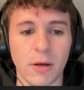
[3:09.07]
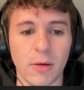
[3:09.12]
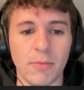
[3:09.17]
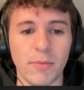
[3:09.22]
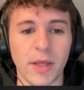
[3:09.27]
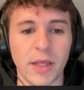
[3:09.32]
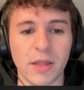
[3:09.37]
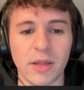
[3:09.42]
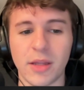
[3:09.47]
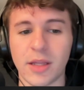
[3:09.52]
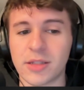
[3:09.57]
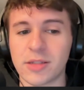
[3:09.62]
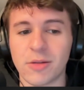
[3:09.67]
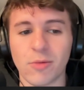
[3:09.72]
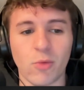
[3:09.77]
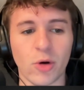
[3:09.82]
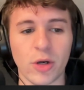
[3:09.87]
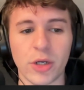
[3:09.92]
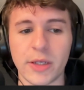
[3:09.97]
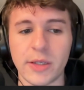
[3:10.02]
That's
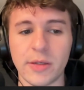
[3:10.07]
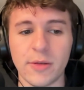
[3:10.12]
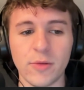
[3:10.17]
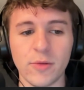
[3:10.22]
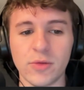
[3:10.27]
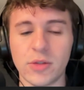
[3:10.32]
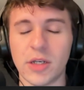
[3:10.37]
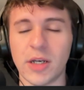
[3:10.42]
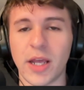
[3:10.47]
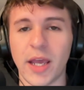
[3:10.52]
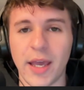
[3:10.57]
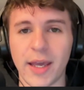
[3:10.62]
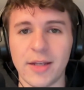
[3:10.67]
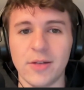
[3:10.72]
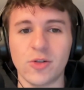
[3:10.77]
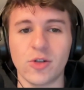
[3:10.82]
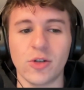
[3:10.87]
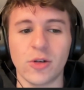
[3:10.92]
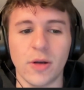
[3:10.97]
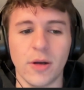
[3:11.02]
the word he used, an
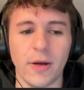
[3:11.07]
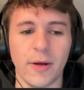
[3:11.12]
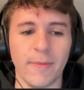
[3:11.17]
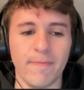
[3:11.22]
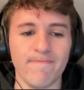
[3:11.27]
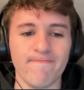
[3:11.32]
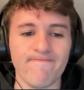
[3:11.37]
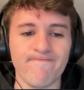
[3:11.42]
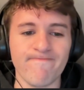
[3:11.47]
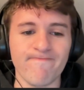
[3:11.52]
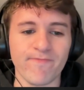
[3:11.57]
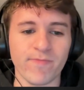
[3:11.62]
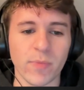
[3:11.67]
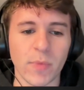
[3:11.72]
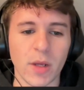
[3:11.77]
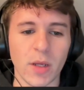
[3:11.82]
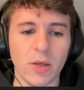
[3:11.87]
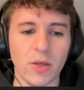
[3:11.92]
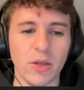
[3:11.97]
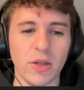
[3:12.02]
edge.
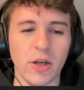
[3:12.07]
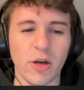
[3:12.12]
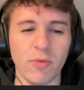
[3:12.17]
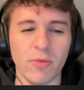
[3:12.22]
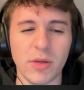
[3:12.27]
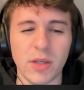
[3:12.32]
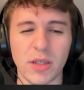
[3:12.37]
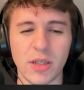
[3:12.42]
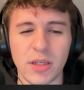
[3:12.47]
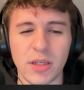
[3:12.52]
You know,